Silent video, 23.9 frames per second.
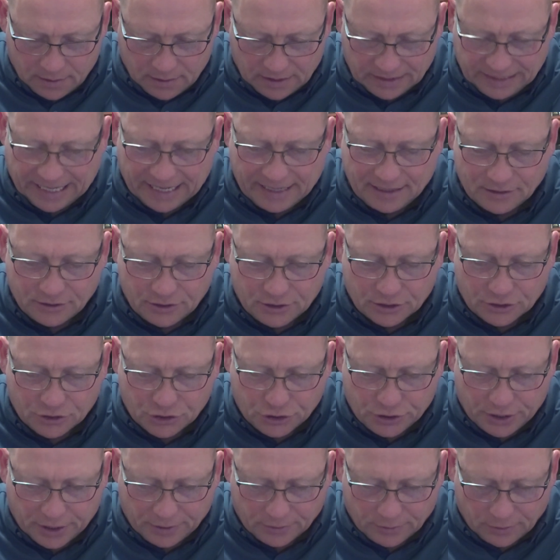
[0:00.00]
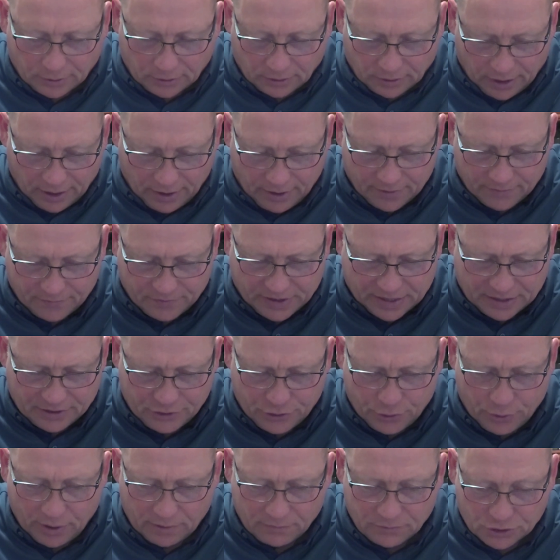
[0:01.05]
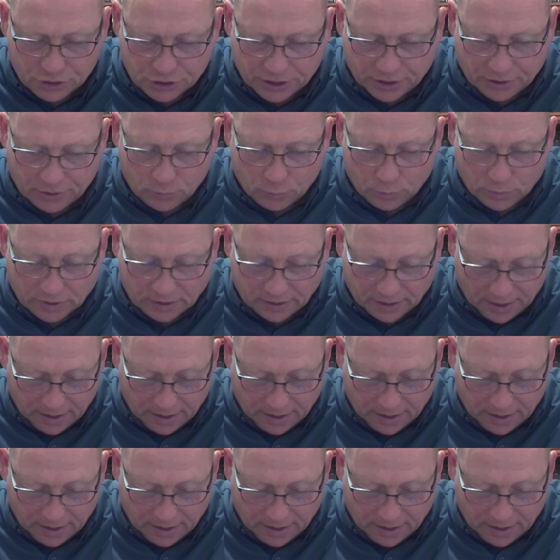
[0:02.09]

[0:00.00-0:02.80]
and that is to share the love that you have shared with